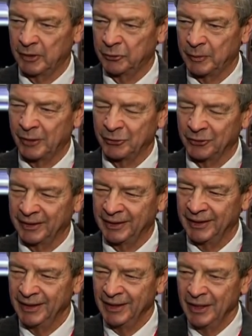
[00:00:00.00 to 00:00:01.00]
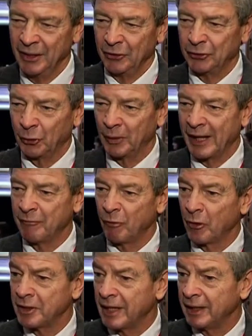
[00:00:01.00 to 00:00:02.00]
especially. So we'll have
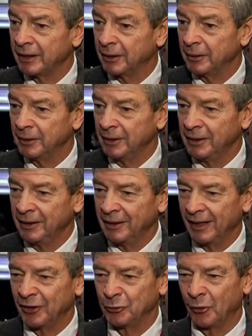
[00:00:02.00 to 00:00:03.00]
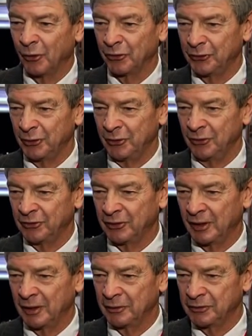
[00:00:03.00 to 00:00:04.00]
more data as more students
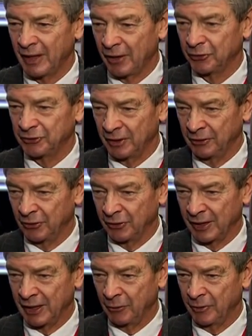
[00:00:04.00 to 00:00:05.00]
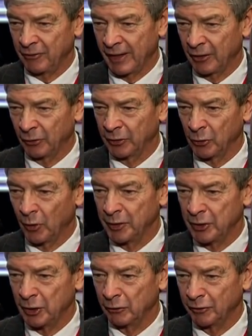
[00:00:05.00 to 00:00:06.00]
test in Turkey. We've had only
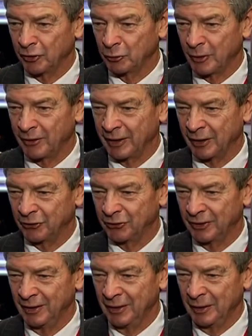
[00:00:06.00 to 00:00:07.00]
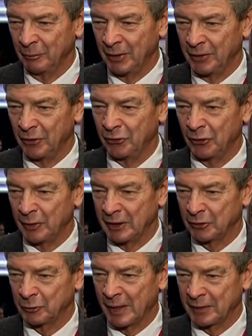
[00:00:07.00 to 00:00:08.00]
1 year of experience, but this year we
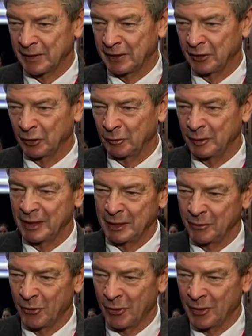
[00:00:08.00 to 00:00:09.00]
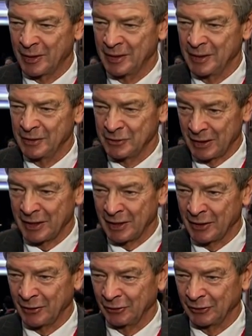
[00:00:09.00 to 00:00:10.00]
expect that there will be many more
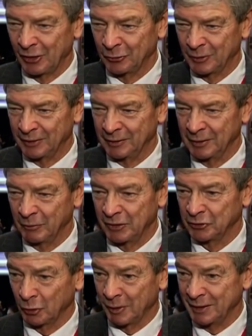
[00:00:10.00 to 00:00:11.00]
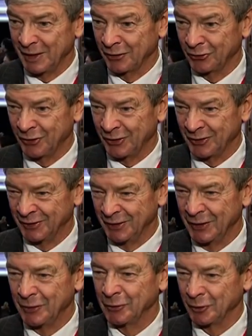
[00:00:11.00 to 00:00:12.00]
taking our assessment. So by next year,
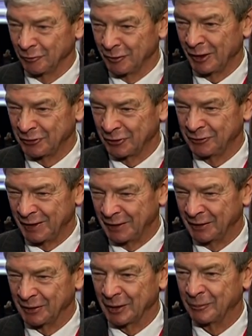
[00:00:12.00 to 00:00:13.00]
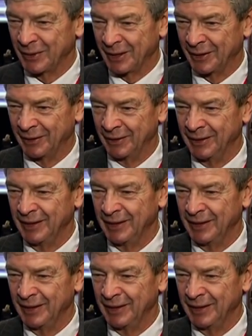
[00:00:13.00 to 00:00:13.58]
we'll have lots of data to compare,